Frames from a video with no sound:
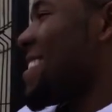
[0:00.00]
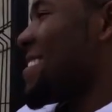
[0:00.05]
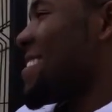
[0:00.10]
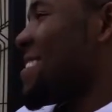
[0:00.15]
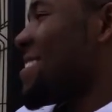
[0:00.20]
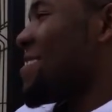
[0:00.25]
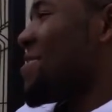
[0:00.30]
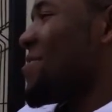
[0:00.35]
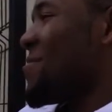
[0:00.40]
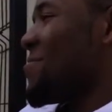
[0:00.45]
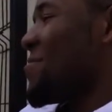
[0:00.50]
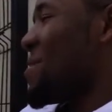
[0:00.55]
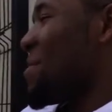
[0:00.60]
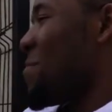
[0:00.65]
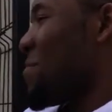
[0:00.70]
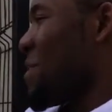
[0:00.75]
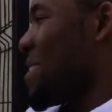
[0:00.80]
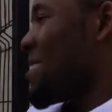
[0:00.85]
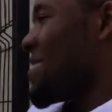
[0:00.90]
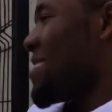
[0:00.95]
last year
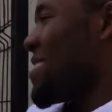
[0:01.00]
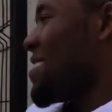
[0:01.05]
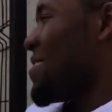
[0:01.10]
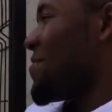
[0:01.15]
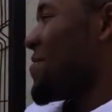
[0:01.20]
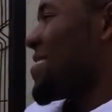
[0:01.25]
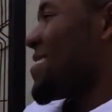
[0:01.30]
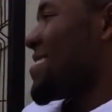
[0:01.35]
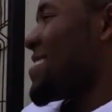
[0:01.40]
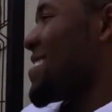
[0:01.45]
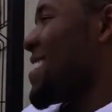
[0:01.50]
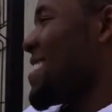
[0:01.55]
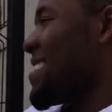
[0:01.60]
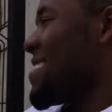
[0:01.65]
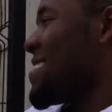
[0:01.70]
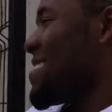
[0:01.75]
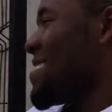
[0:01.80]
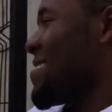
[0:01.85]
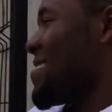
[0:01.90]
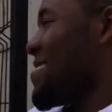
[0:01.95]
with the best defense.
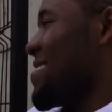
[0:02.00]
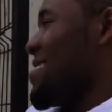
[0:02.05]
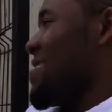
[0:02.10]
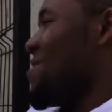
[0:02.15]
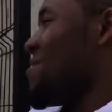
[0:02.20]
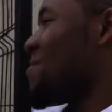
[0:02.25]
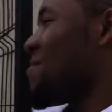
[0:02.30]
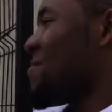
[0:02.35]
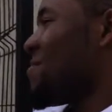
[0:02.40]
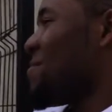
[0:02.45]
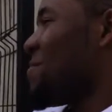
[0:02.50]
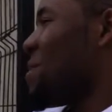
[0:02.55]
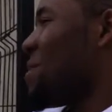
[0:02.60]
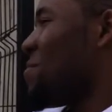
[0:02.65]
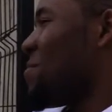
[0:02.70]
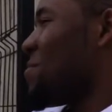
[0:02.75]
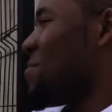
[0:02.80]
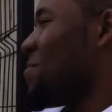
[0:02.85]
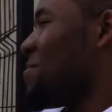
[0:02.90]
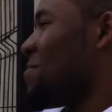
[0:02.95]
That doesn't, you
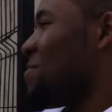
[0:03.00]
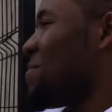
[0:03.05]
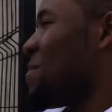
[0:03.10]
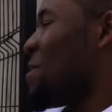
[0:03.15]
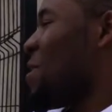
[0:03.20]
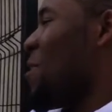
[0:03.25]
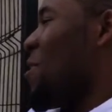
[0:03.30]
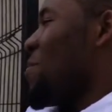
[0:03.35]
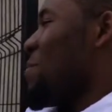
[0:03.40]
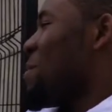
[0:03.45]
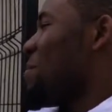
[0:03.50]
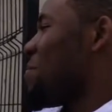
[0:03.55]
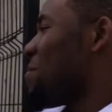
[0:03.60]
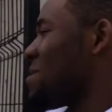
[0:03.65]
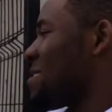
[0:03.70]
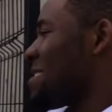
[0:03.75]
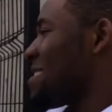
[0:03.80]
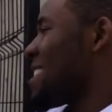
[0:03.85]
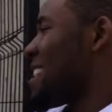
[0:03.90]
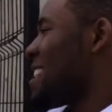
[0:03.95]
know, all
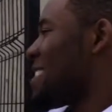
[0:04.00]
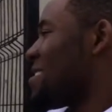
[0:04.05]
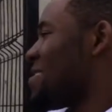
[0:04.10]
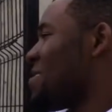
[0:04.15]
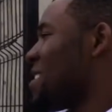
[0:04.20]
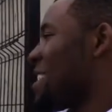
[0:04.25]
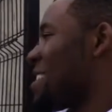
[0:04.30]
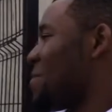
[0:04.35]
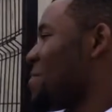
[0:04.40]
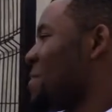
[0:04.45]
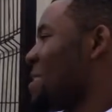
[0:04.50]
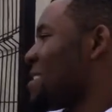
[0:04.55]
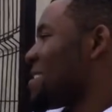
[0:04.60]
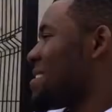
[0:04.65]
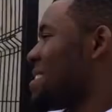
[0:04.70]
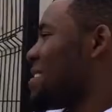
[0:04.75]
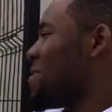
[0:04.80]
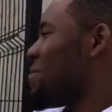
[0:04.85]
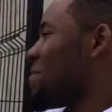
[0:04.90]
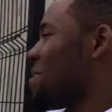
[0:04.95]
people can say is you got the
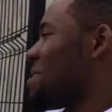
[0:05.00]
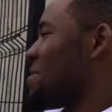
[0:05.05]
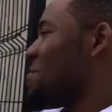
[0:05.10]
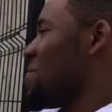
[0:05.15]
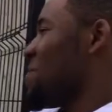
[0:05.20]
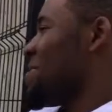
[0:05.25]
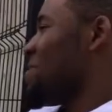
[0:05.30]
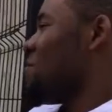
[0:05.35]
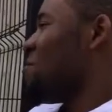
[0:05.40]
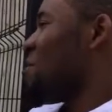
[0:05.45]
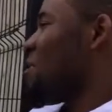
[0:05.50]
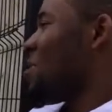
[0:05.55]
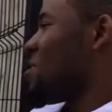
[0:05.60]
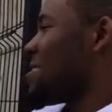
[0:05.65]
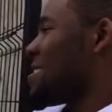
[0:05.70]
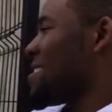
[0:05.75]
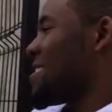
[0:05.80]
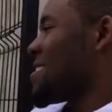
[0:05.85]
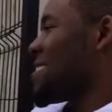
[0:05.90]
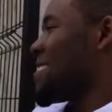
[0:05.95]
best defense, but you
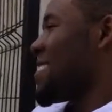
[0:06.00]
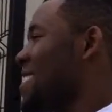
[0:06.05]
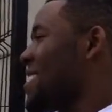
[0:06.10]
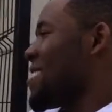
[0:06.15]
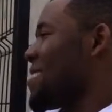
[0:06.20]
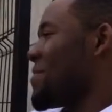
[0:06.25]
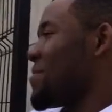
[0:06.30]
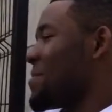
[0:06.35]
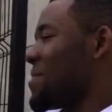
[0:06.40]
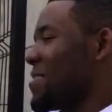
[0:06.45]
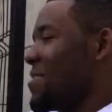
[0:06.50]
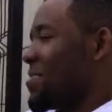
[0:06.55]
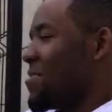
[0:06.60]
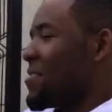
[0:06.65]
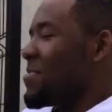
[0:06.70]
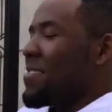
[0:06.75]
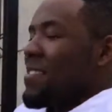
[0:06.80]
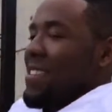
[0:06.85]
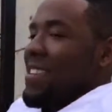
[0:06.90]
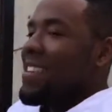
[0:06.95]
lost 6 games. So,
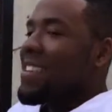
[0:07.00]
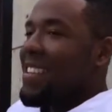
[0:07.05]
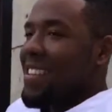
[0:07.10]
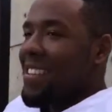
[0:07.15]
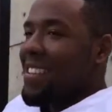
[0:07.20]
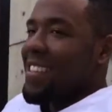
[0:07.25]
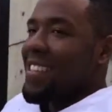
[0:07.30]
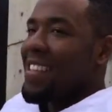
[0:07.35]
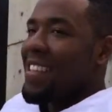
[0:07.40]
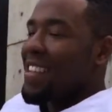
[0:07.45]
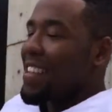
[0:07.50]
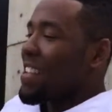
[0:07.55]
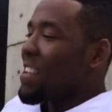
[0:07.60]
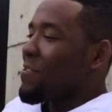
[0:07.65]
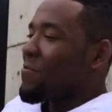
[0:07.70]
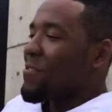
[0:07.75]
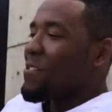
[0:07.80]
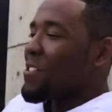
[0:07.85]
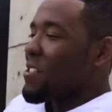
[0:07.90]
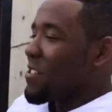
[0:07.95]
and then
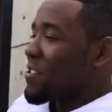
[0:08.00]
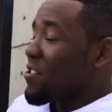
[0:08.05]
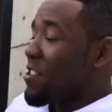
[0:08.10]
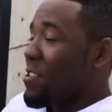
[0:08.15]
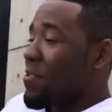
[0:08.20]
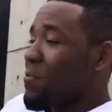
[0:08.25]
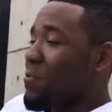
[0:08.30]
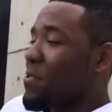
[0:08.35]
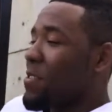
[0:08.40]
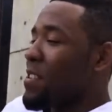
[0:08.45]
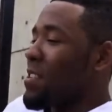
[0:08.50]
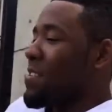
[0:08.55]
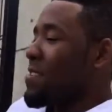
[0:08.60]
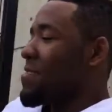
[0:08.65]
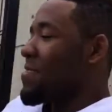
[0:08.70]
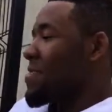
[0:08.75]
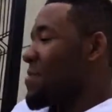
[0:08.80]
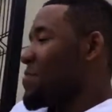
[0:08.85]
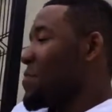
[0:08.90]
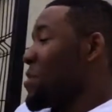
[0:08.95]
again, we're just trying to
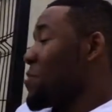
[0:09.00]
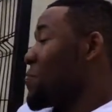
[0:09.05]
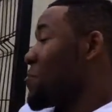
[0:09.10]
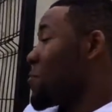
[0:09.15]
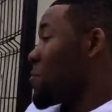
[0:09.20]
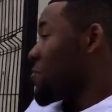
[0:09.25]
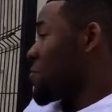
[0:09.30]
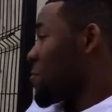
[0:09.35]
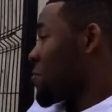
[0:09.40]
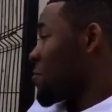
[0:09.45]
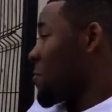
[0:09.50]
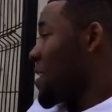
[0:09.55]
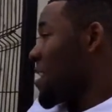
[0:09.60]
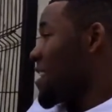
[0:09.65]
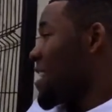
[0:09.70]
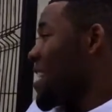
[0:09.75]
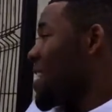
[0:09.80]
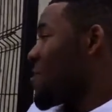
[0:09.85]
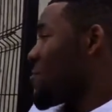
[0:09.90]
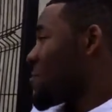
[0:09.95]
win. But
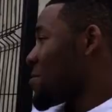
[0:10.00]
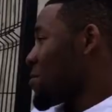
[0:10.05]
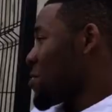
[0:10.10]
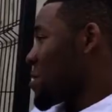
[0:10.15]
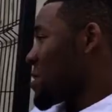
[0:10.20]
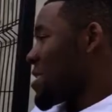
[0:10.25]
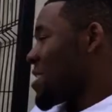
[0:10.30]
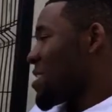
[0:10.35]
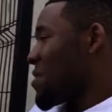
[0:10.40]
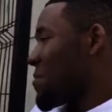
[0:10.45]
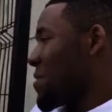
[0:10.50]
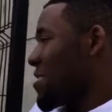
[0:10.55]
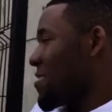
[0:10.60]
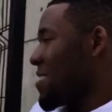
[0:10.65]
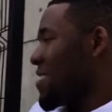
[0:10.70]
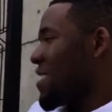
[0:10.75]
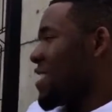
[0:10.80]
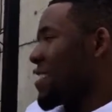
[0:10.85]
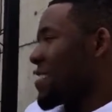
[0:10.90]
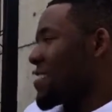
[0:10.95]
right now, we're just thinking
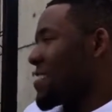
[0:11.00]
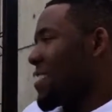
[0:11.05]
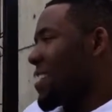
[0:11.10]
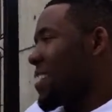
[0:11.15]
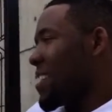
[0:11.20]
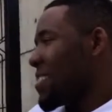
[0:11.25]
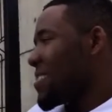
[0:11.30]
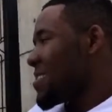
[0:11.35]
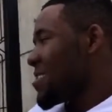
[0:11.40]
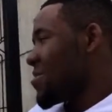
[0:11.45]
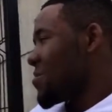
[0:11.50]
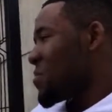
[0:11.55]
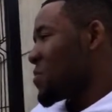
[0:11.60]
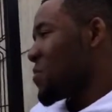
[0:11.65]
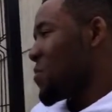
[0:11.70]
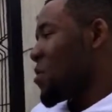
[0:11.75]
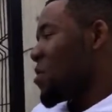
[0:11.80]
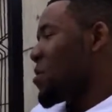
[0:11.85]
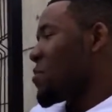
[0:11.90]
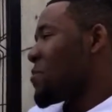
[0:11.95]
about the next day. So
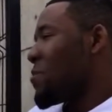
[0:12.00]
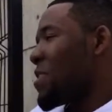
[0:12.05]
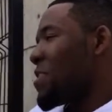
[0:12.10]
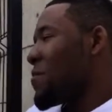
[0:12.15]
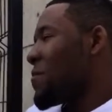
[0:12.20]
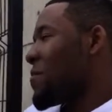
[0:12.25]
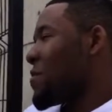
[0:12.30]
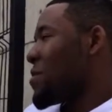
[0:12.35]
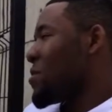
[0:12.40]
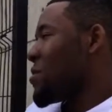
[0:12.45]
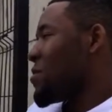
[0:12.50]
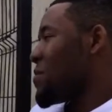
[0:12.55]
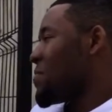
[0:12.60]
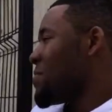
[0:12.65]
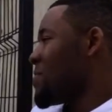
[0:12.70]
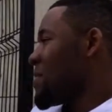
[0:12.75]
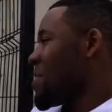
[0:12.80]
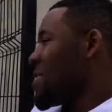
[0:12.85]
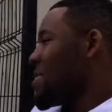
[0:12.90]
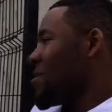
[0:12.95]
tomorrow we'll have
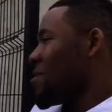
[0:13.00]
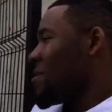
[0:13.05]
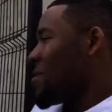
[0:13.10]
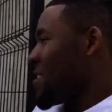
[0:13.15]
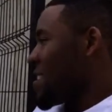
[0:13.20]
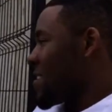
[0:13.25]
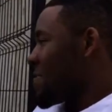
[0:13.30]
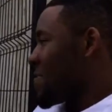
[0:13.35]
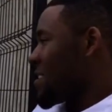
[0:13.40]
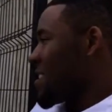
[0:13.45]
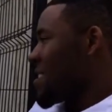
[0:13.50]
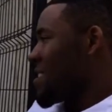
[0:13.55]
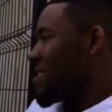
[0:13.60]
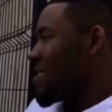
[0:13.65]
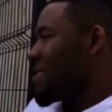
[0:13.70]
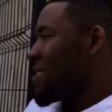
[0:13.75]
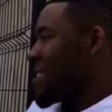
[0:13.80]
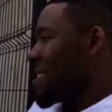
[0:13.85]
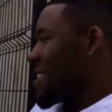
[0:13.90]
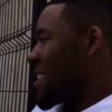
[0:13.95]
film,
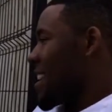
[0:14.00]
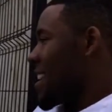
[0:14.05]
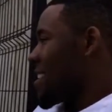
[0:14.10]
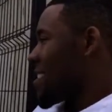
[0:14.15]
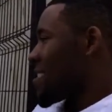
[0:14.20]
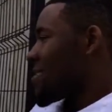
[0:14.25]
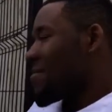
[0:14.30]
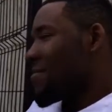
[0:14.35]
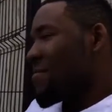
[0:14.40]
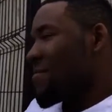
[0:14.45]
lifting, get that